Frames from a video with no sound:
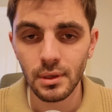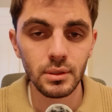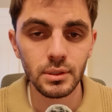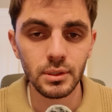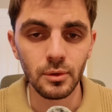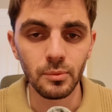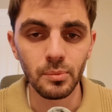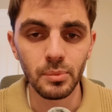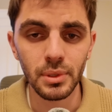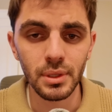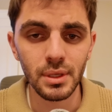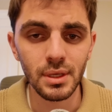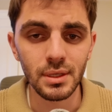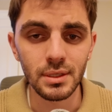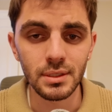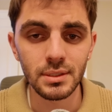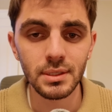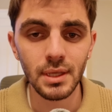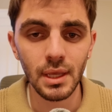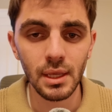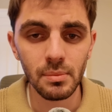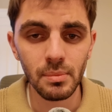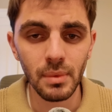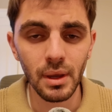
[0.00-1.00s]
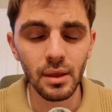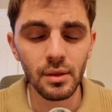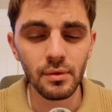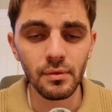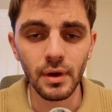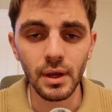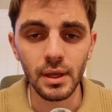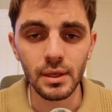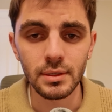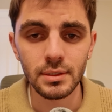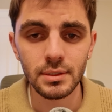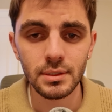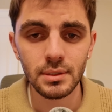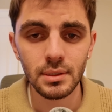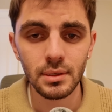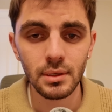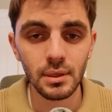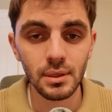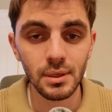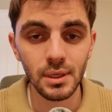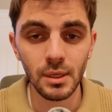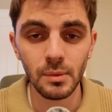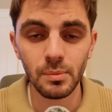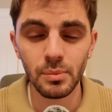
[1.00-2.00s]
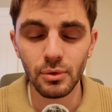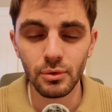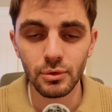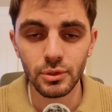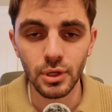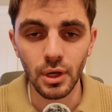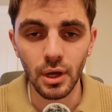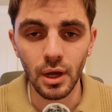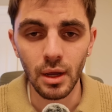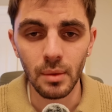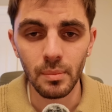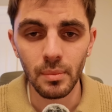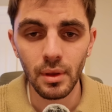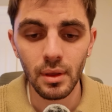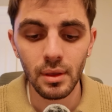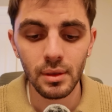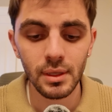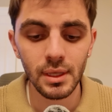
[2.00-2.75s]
So please take my advice. Keep your job.